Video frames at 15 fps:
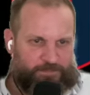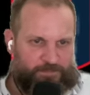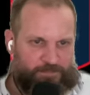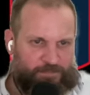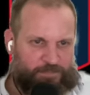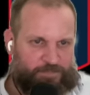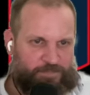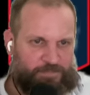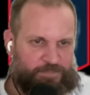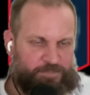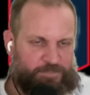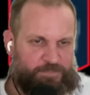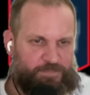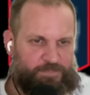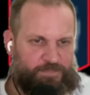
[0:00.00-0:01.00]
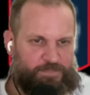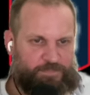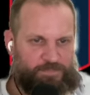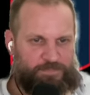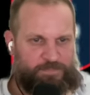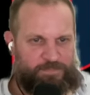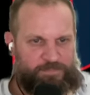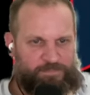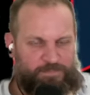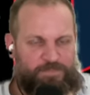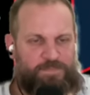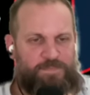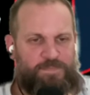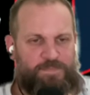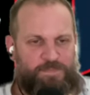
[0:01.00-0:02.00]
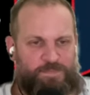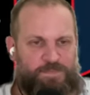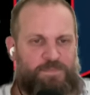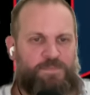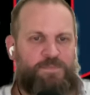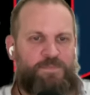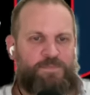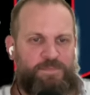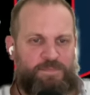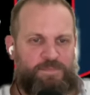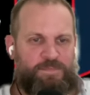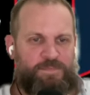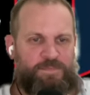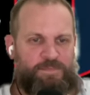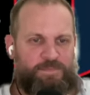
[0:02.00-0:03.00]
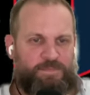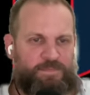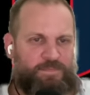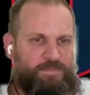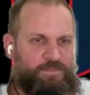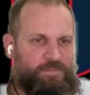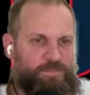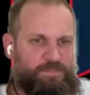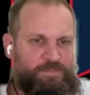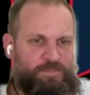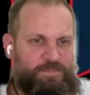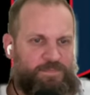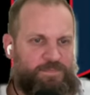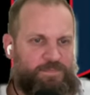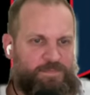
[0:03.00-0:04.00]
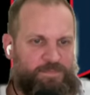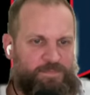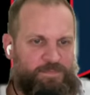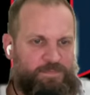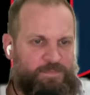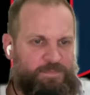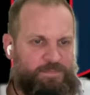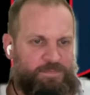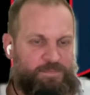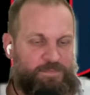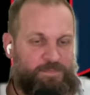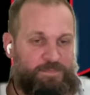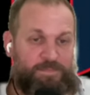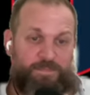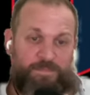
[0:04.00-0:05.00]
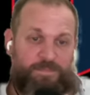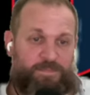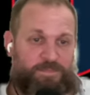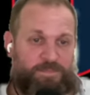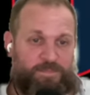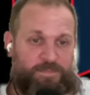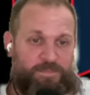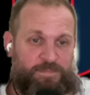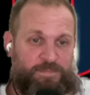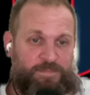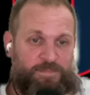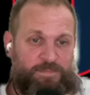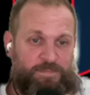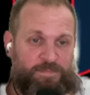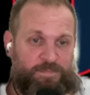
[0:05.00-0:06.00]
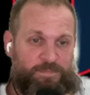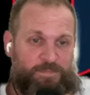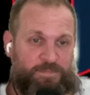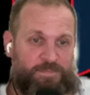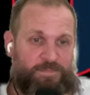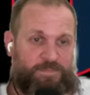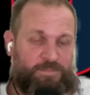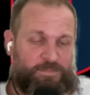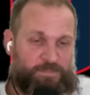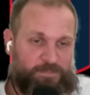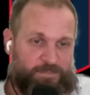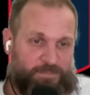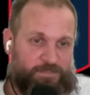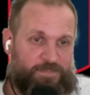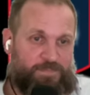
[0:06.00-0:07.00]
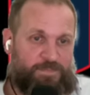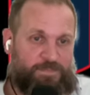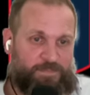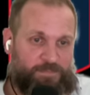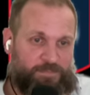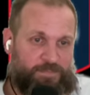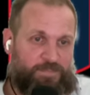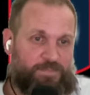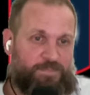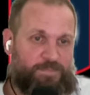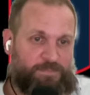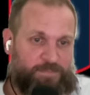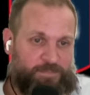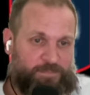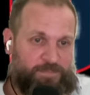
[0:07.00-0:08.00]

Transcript: This person isn't speaking.